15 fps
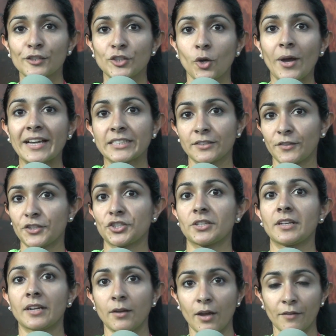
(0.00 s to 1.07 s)
So
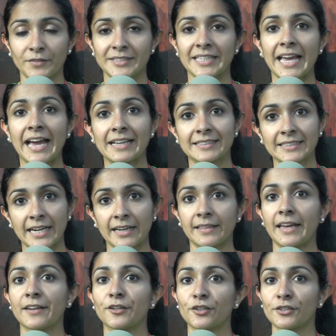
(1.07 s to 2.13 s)
Activision obviously has
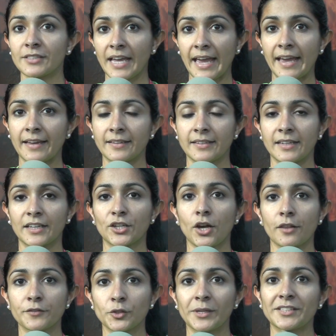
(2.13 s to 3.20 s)
Skylanders and
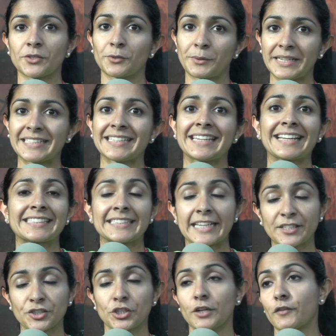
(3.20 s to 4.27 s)
Call of Duty, so really it's an
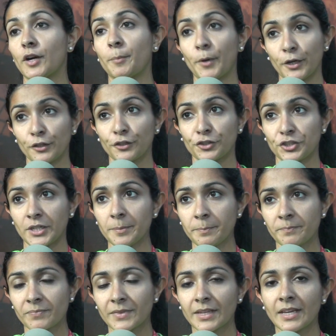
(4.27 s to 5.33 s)
extension of our partnership.
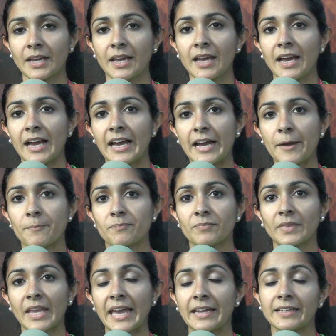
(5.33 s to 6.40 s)

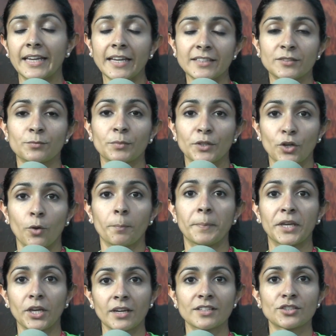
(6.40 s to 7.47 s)
And yes,
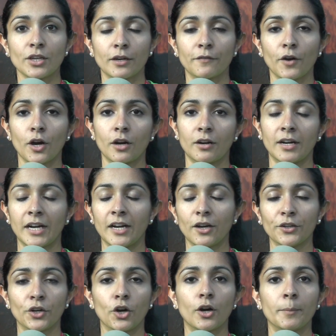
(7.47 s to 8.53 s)
because of our
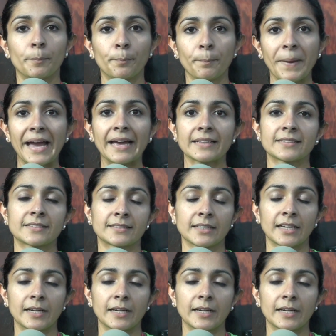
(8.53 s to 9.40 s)
our past